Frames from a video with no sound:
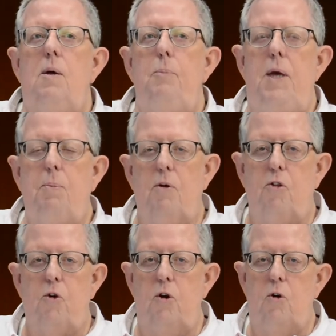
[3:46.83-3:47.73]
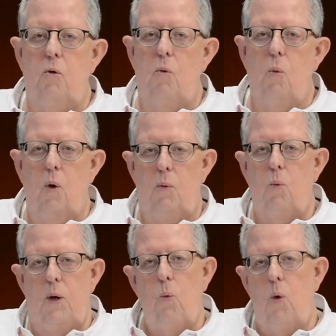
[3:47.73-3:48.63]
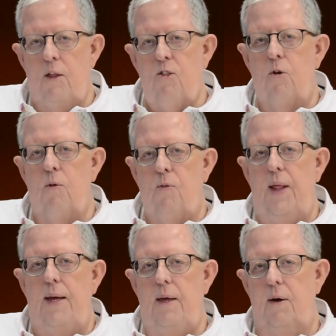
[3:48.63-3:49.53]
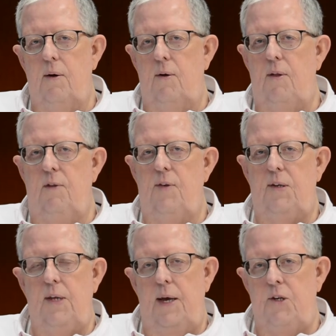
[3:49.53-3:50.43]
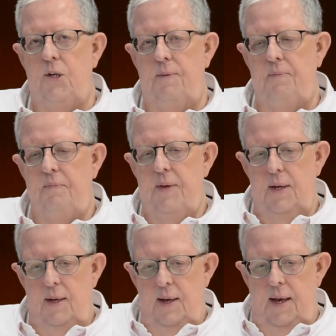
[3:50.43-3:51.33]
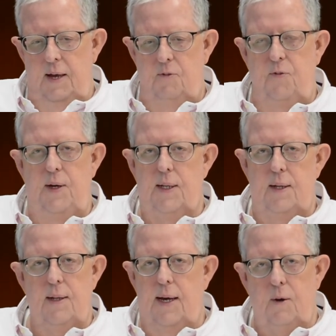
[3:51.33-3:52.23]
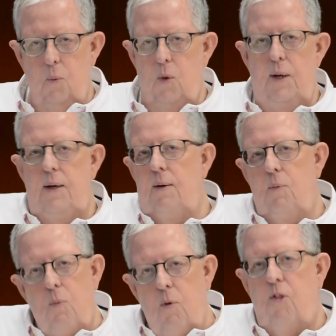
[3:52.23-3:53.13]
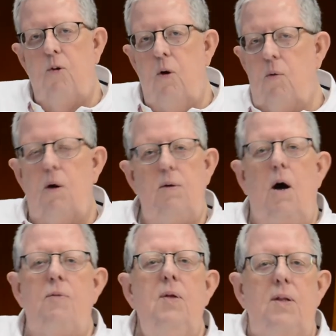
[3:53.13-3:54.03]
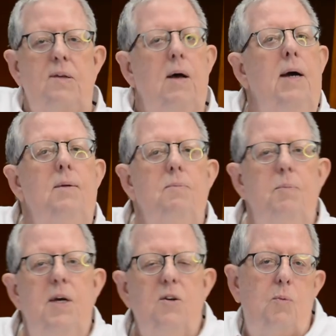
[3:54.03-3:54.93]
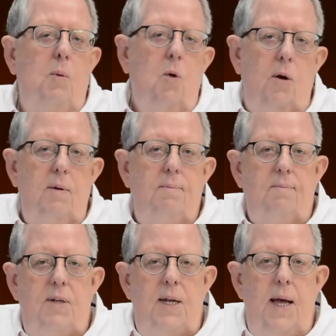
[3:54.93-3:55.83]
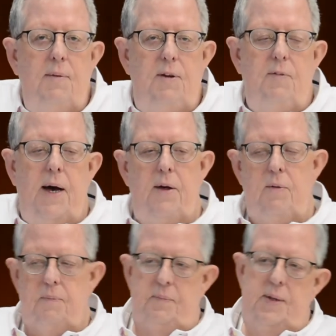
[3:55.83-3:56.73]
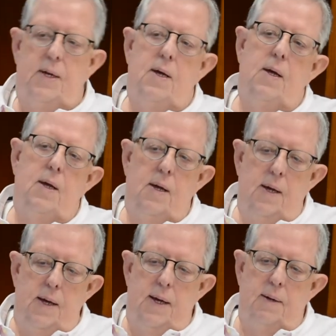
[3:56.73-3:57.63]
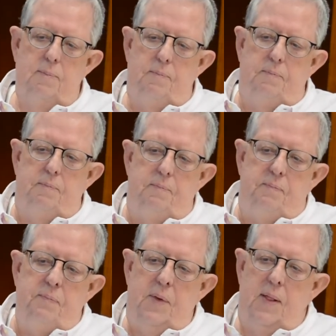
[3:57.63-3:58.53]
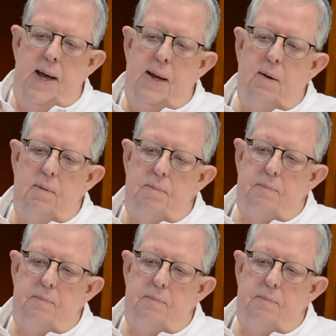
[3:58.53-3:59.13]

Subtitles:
people through what we went through for that year under the investigation and feeling like we were thrown off to the side because we didn't have any value. And that